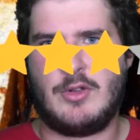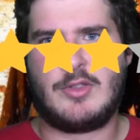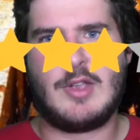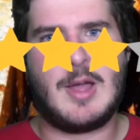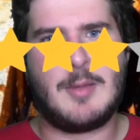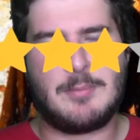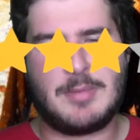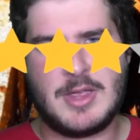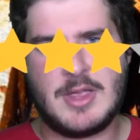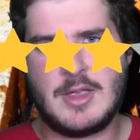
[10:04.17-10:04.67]
It's
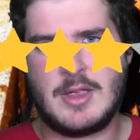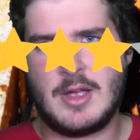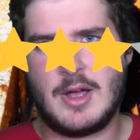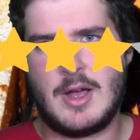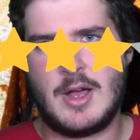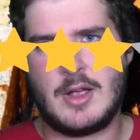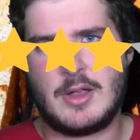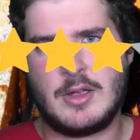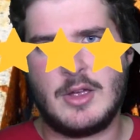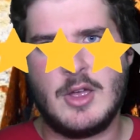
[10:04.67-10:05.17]
on
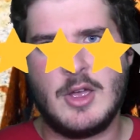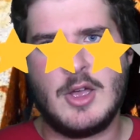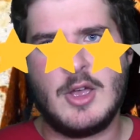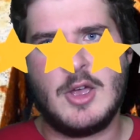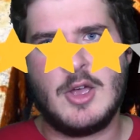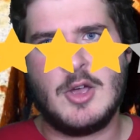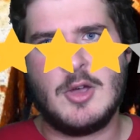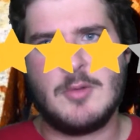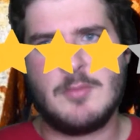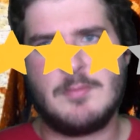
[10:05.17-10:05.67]
Peacock,
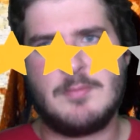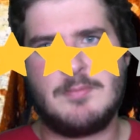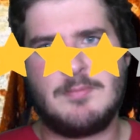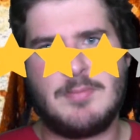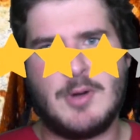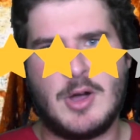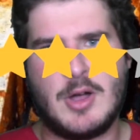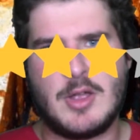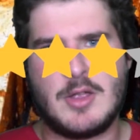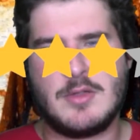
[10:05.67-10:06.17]

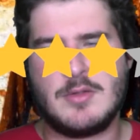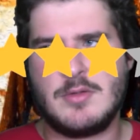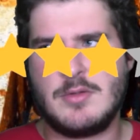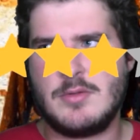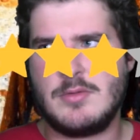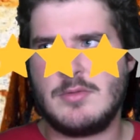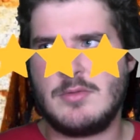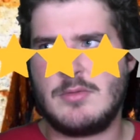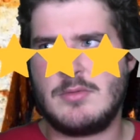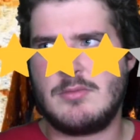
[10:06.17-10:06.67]
but
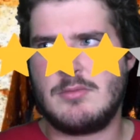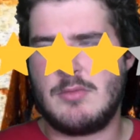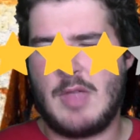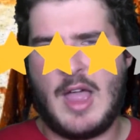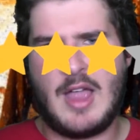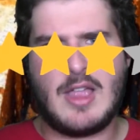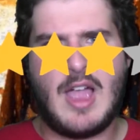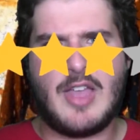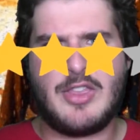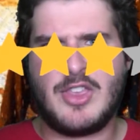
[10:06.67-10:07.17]

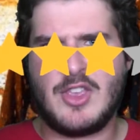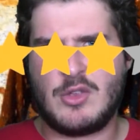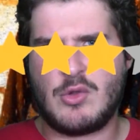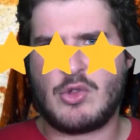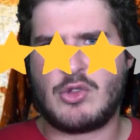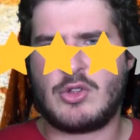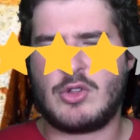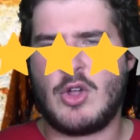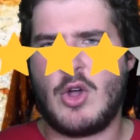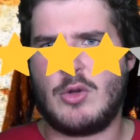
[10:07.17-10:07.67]
I think
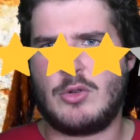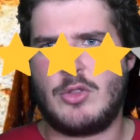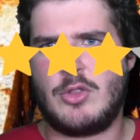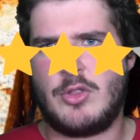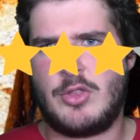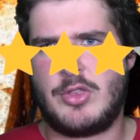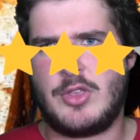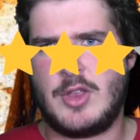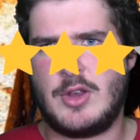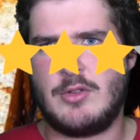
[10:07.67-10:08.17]
you should go to
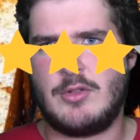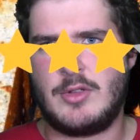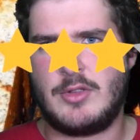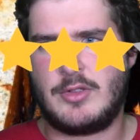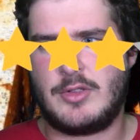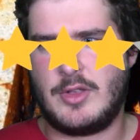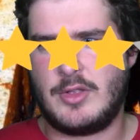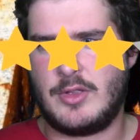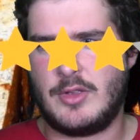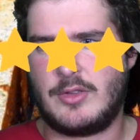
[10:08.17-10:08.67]
the theater
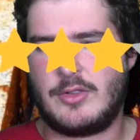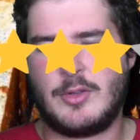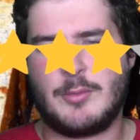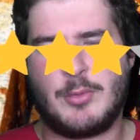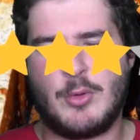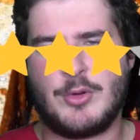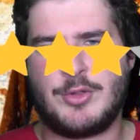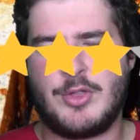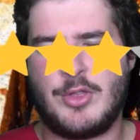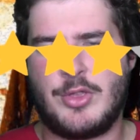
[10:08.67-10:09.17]
and see this.
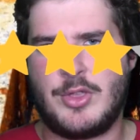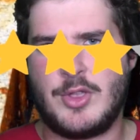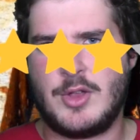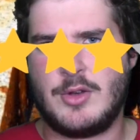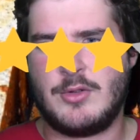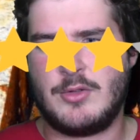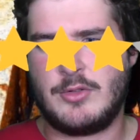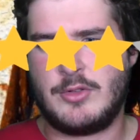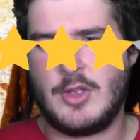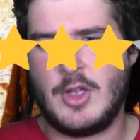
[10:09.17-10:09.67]
Support the
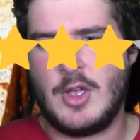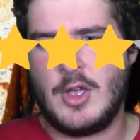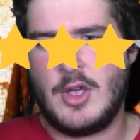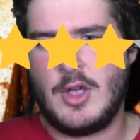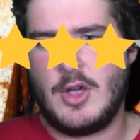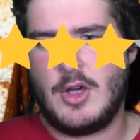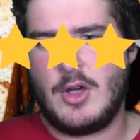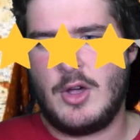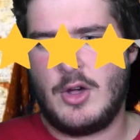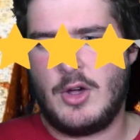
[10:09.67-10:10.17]
theaters.
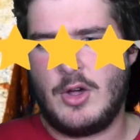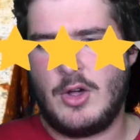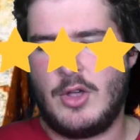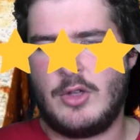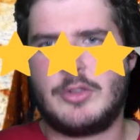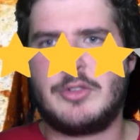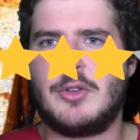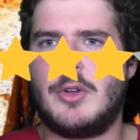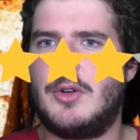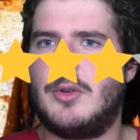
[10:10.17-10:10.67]

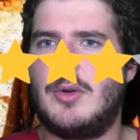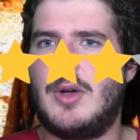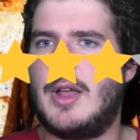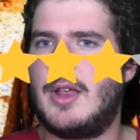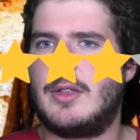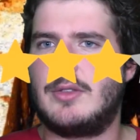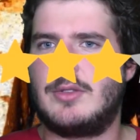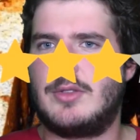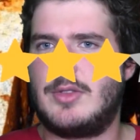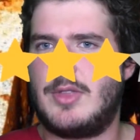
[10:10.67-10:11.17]

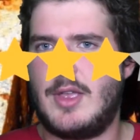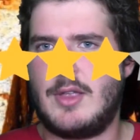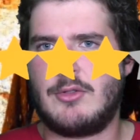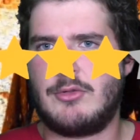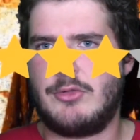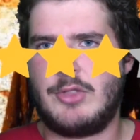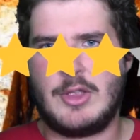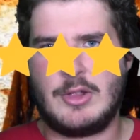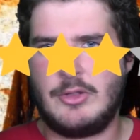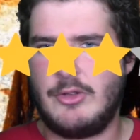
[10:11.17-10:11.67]
Also, they
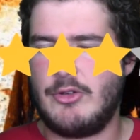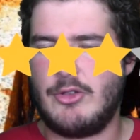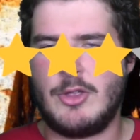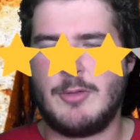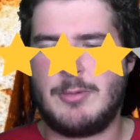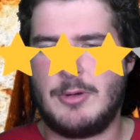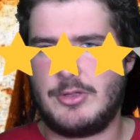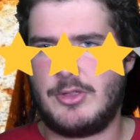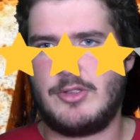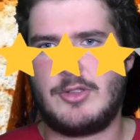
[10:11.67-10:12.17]

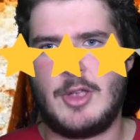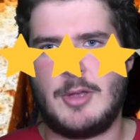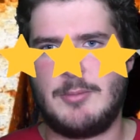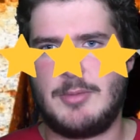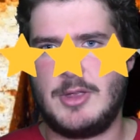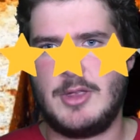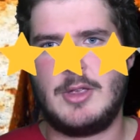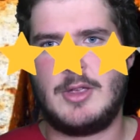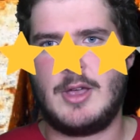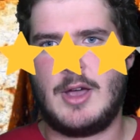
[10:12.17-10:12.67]
literally put this on
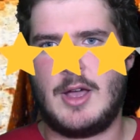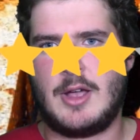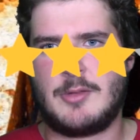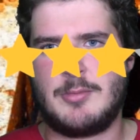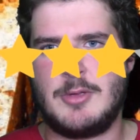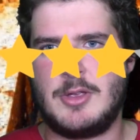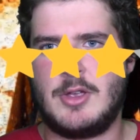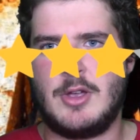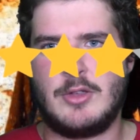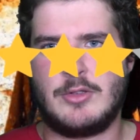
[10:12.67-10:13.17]

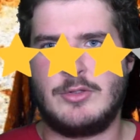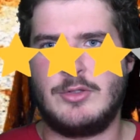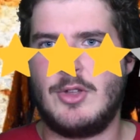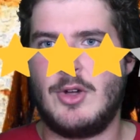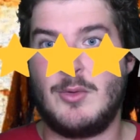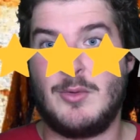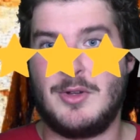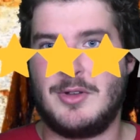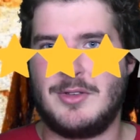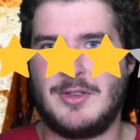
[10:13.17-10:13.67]
Peacock because
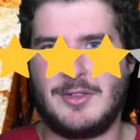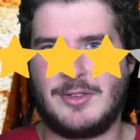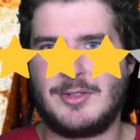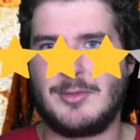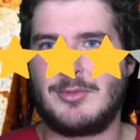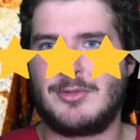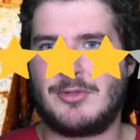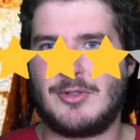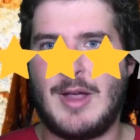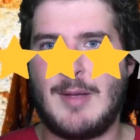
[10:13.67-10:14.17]
no one is
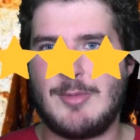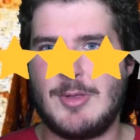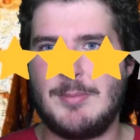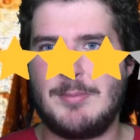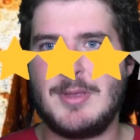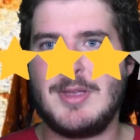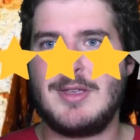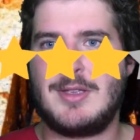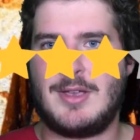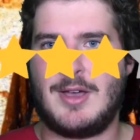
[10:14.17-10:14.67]
subscribed to
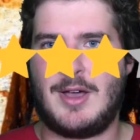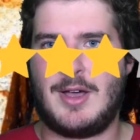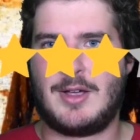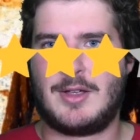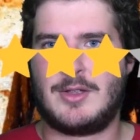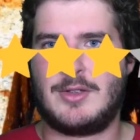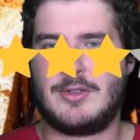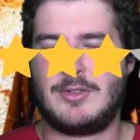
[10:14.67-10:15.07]
Peacock.